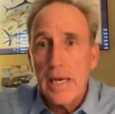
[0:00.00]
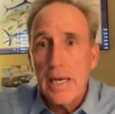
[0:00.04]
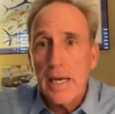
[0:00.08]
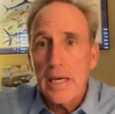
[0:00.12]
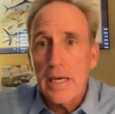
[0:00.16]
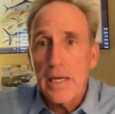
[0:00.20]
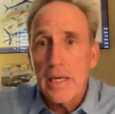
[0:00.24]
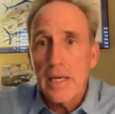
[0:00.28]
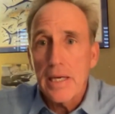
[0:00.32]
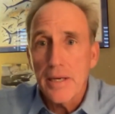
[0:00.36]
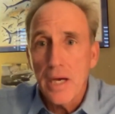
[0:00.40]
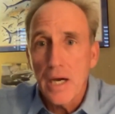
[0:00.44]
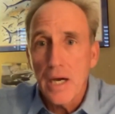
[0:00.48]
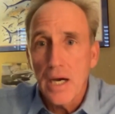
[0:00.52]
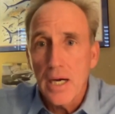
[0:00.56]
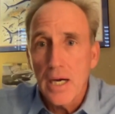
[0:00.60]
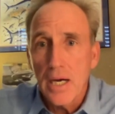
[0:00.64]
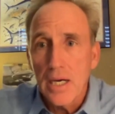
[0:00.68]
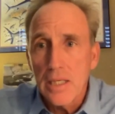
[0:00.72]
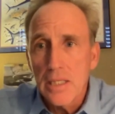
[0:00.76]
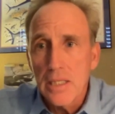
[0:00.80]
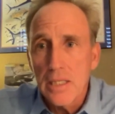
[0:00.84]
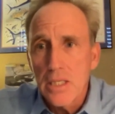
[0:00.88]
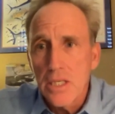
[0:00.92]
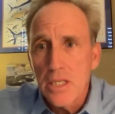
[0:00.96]
And
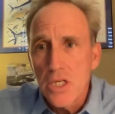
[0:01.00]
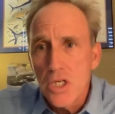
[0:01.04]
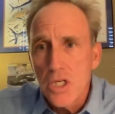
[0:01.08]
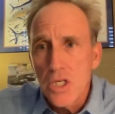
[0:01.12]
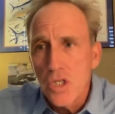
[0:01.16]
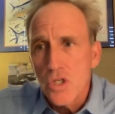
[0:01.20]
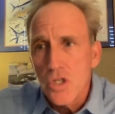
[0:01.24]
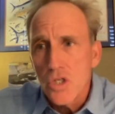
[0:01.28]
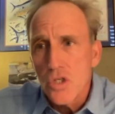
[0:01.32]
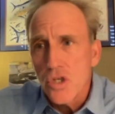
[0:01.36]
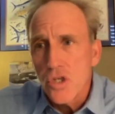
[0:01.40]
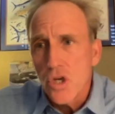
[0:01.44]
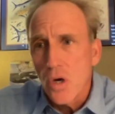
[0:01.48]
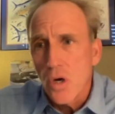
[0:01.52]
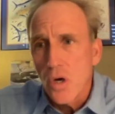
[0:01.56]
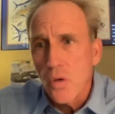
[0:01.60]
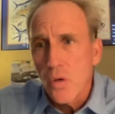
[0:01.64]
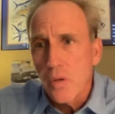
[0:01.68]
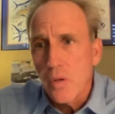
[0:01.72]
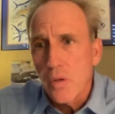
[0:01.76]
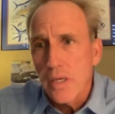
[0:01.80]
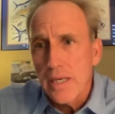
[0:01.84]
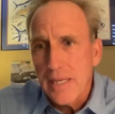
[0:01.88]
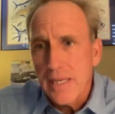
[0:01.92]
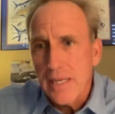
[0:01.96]

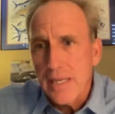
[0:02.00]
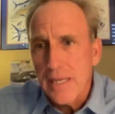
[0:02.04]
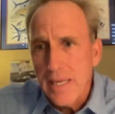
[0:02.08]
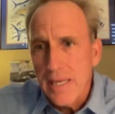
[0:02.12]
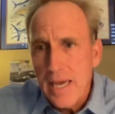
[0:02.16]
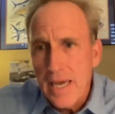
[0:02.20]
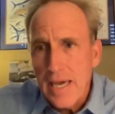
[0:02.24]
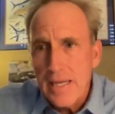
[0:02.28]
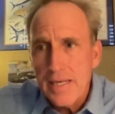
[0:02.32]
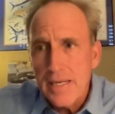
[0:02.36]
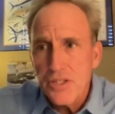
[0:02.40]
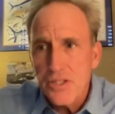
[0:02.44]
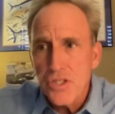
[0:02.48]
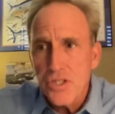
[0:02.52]
so again,